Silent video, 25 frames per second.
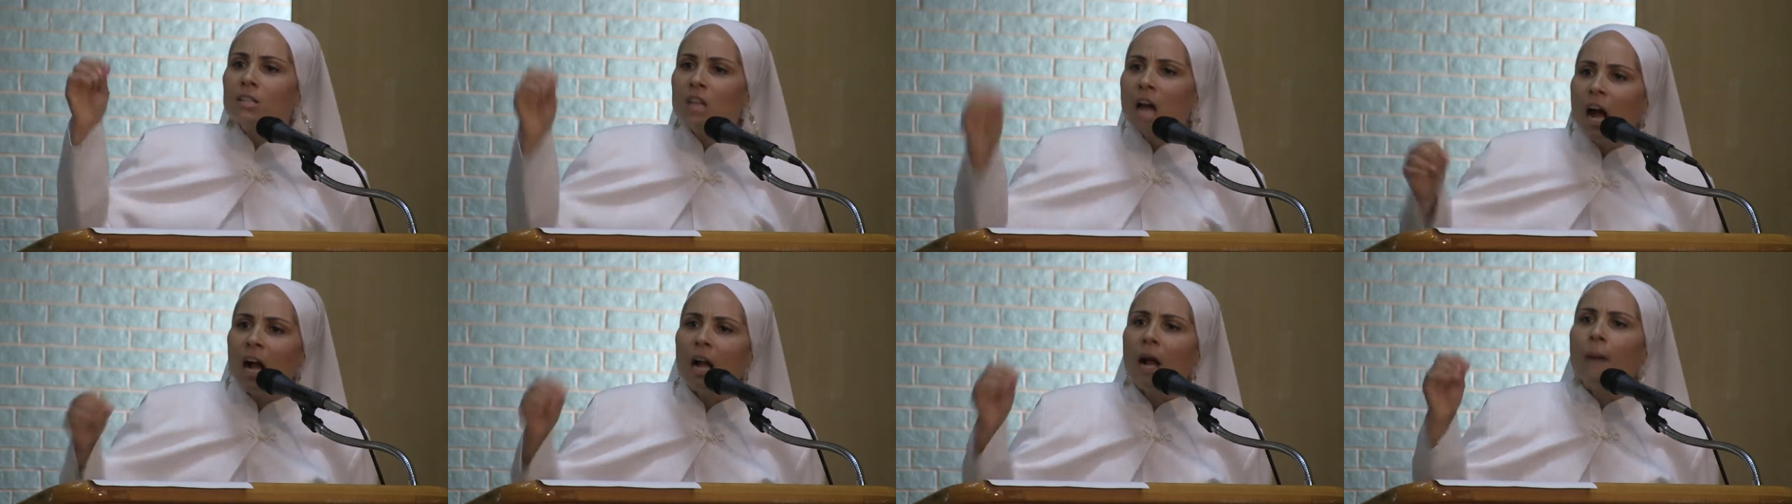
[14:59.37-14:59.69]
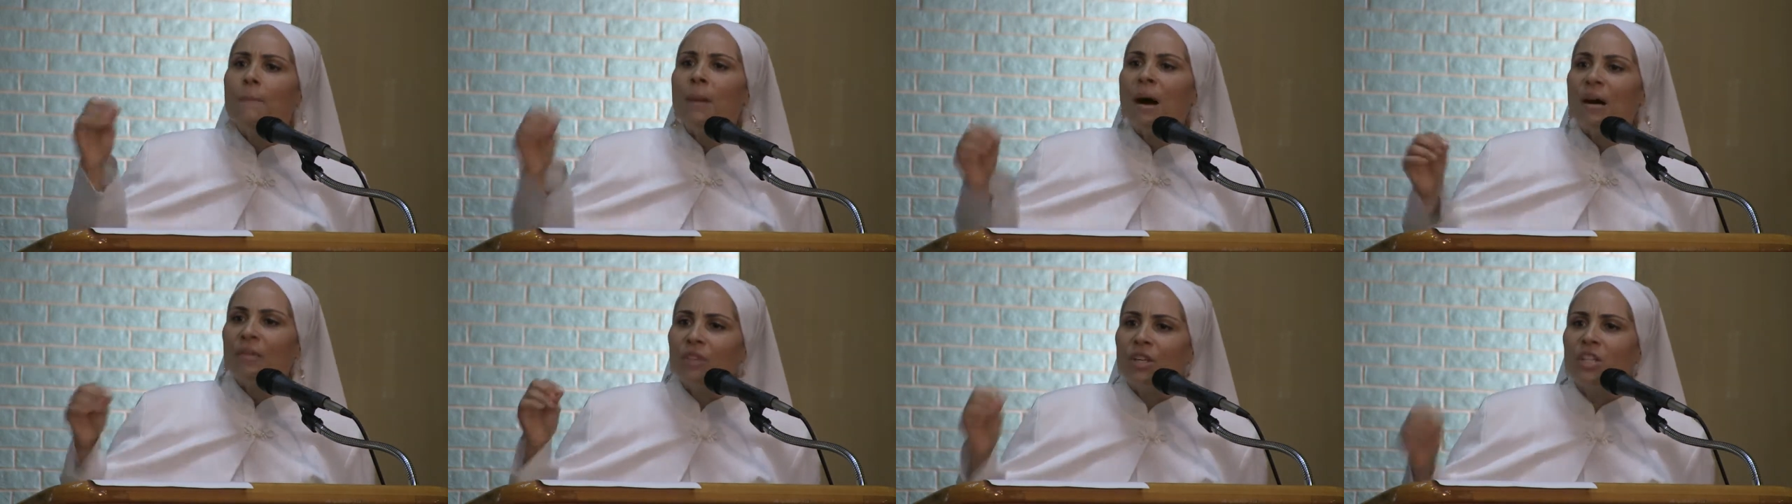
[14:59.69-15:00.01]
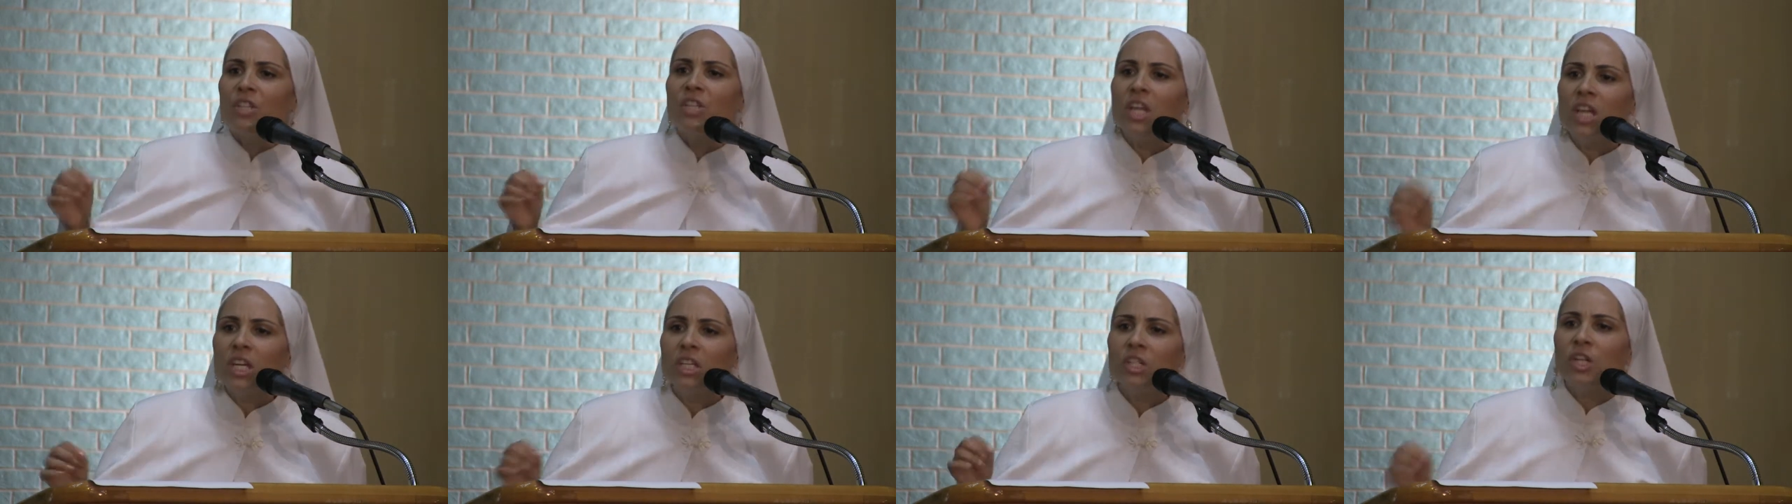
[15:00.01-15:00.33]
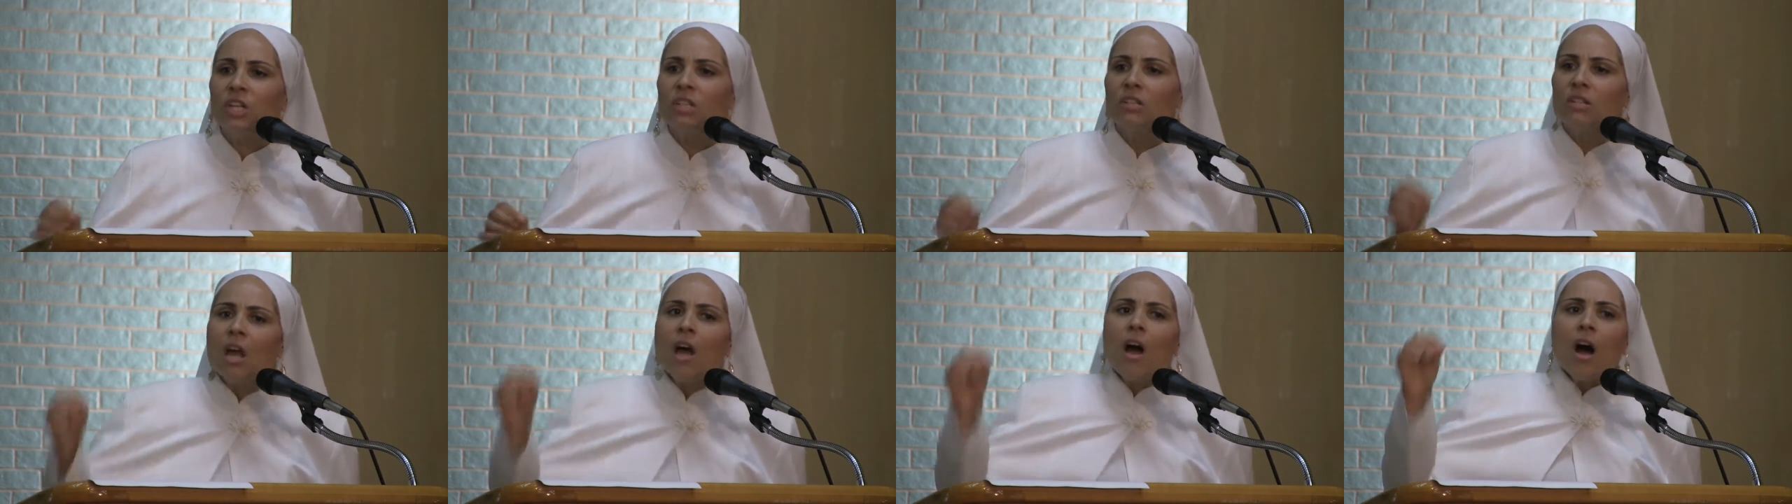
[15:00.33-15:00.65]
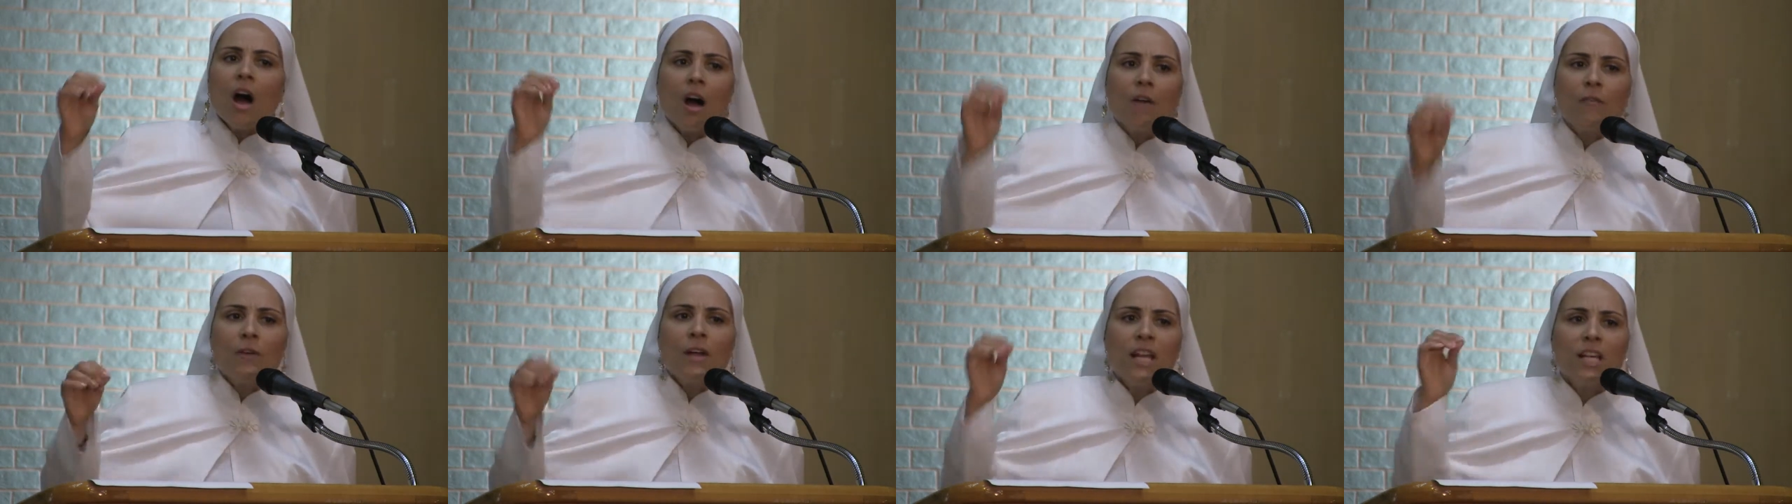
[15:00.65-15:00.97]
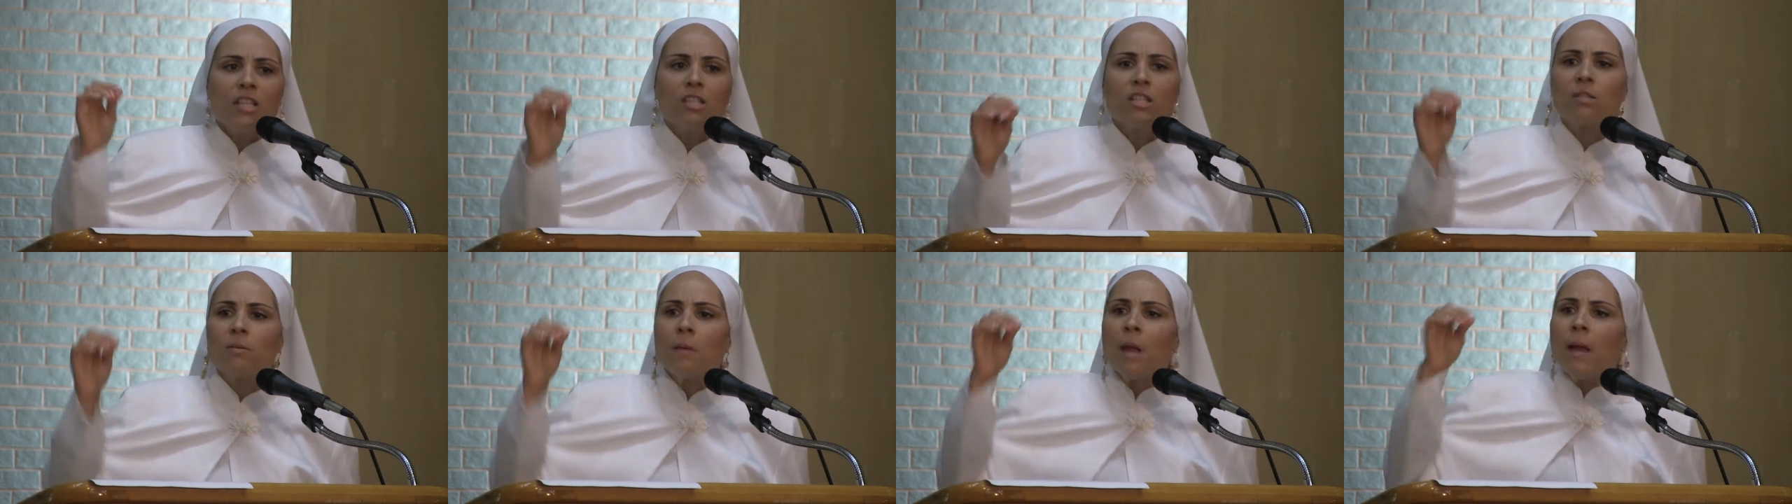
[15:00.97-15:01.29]
talk about the teachings of
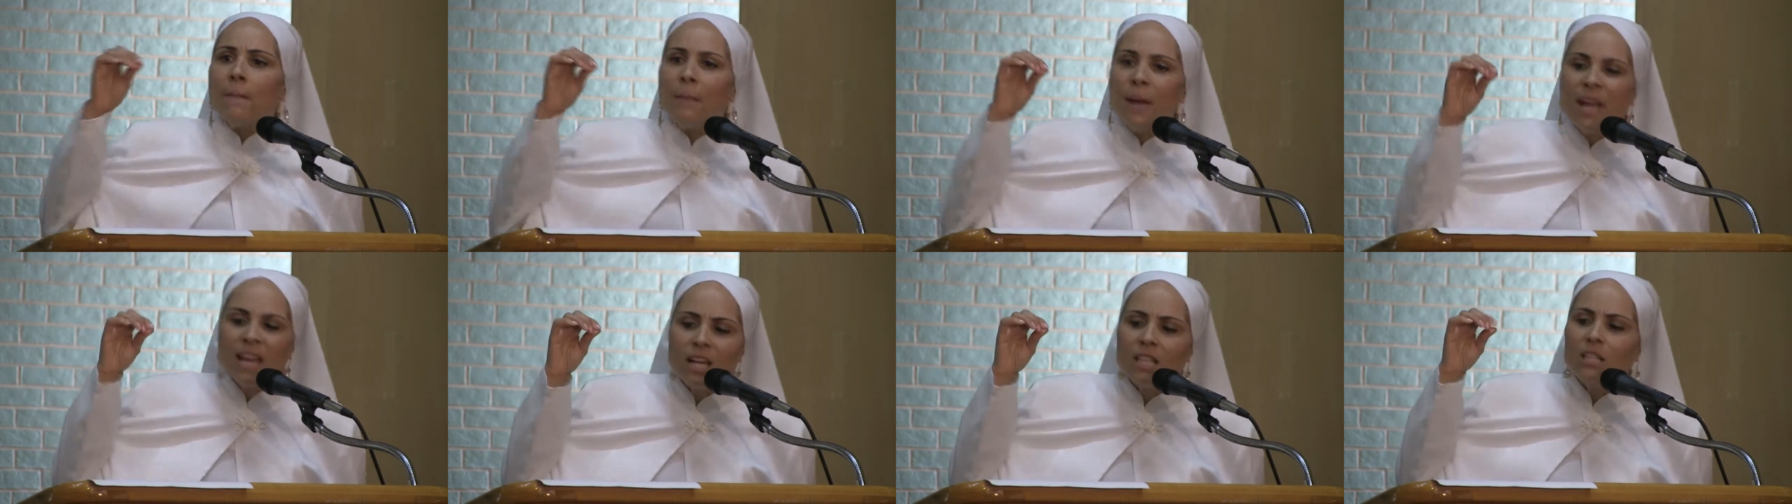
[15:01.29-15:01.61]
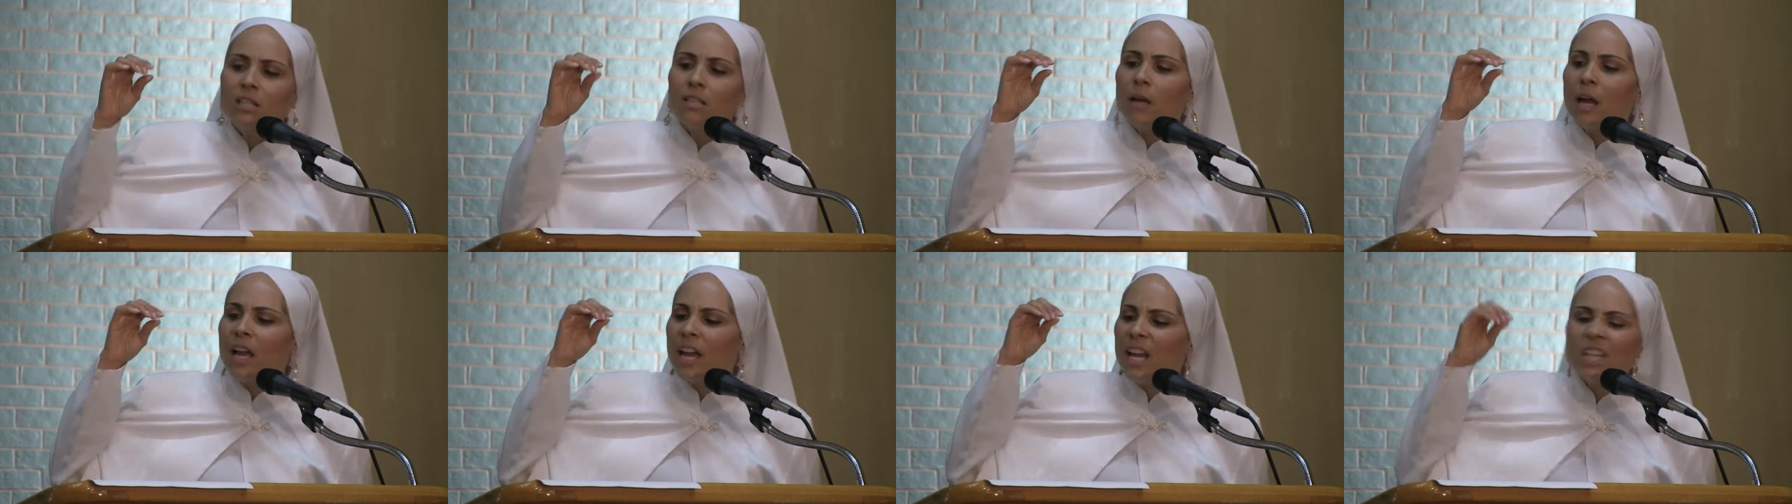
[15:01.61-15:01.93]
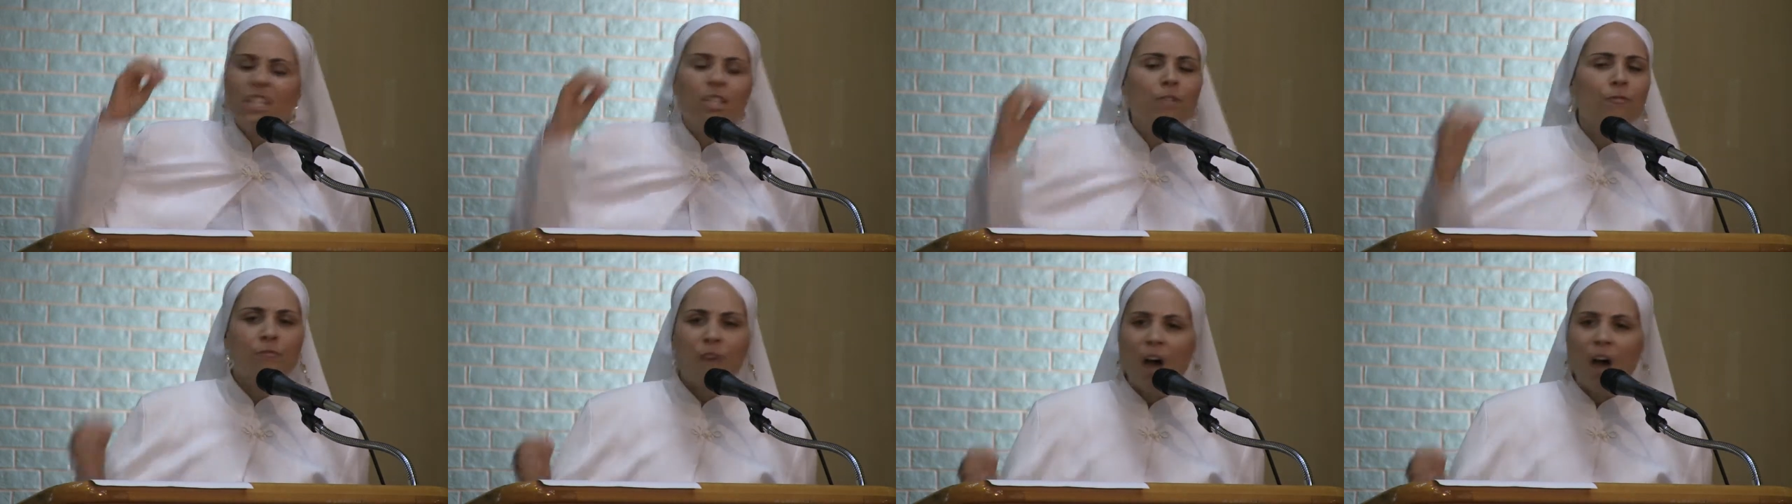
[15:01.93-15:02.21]
his